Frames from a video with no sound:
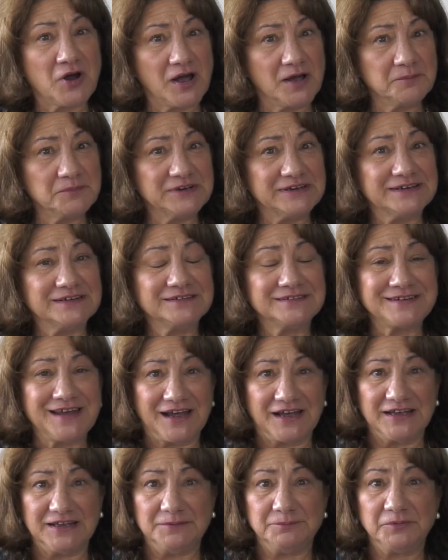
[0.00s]
prominent
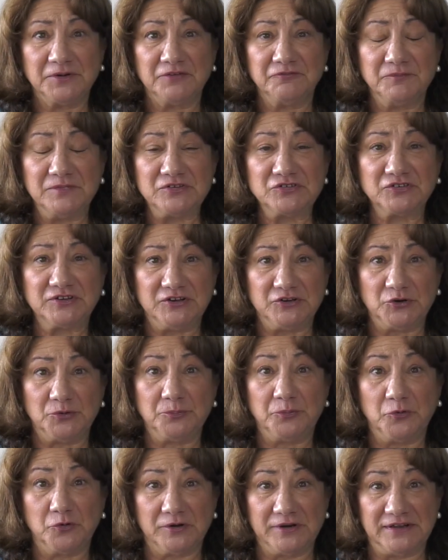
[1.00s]
type of
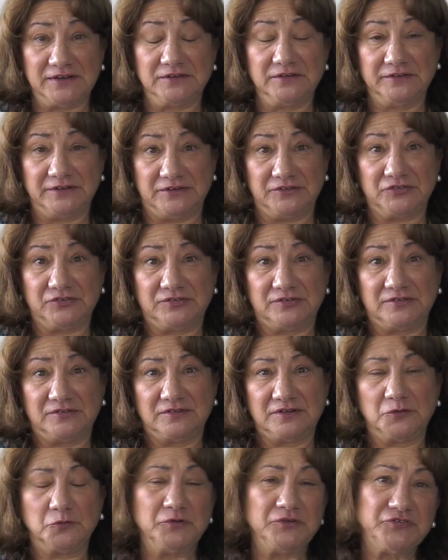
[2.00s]
mosquito-borne illness
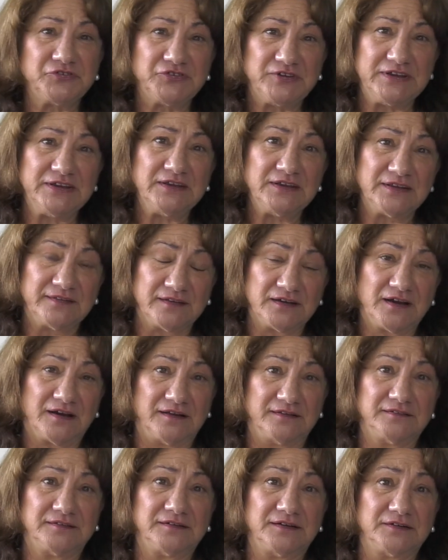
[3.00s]
that we see in the
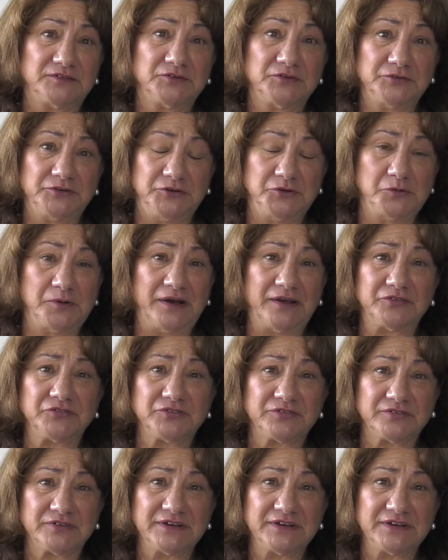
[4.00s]
continental U.S.